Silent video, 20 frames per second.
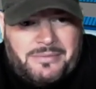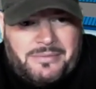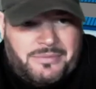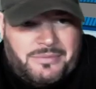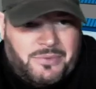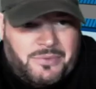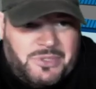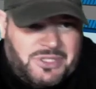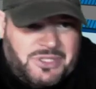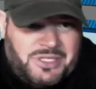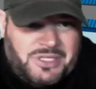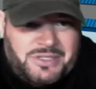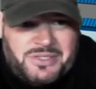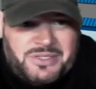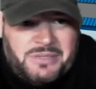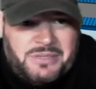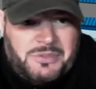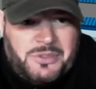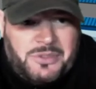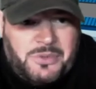3 seats
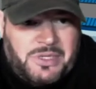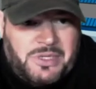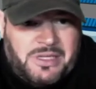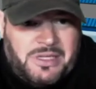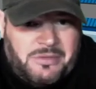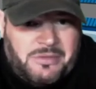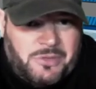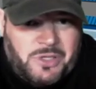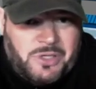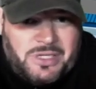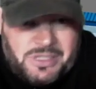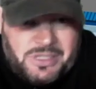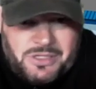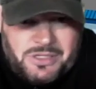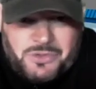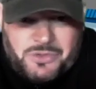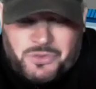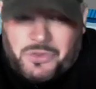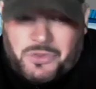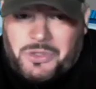in between them. You can
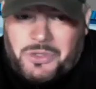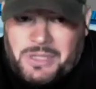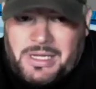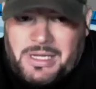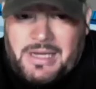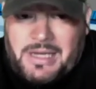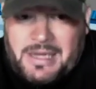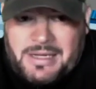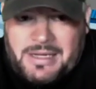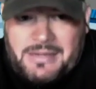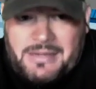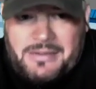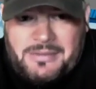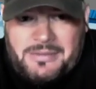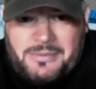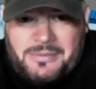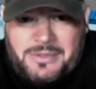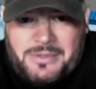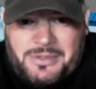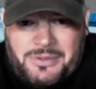control a lot
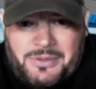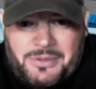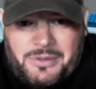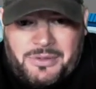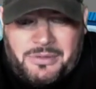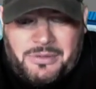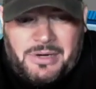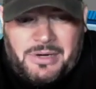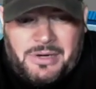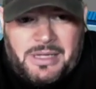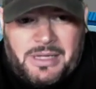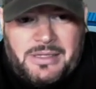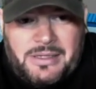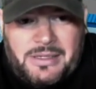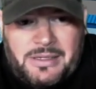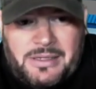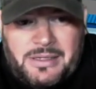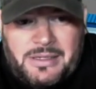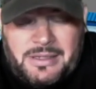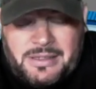when you do a
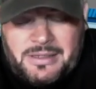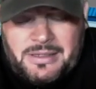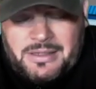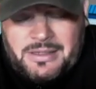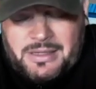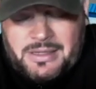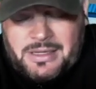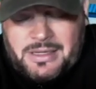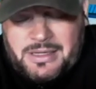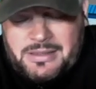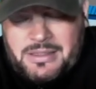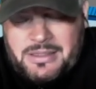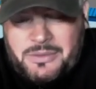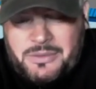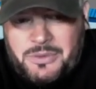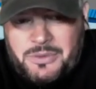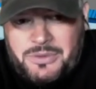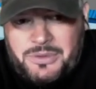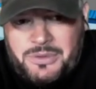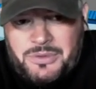rally. And I think
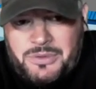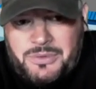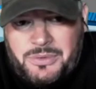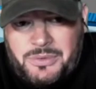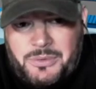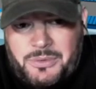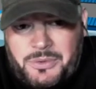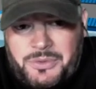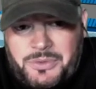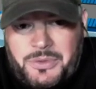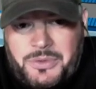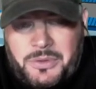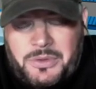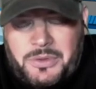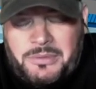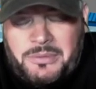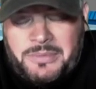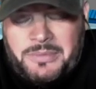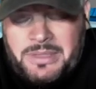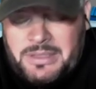we'll do
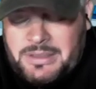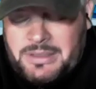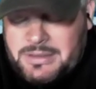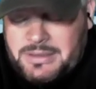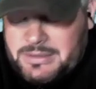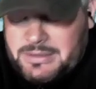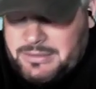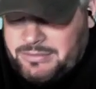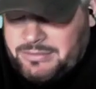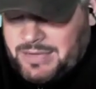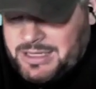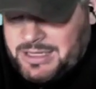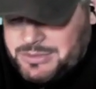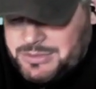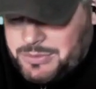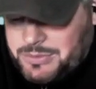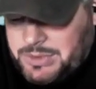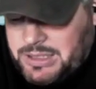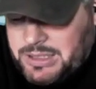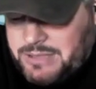them.
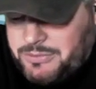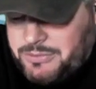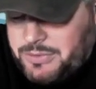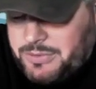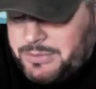Fox will cover